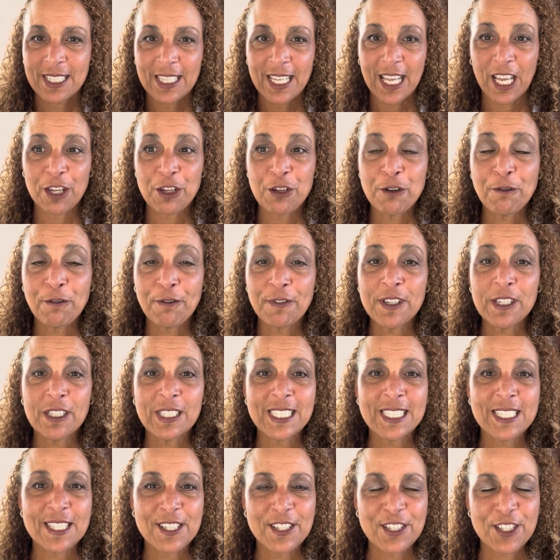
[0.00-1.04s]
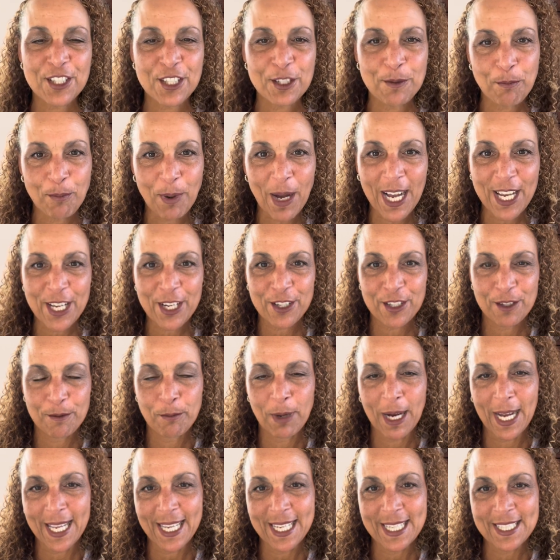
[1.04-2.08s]
and you feel inspired
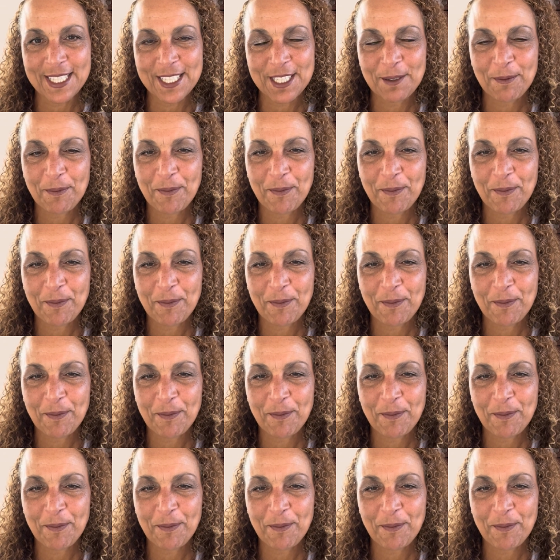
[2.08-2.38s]
by it,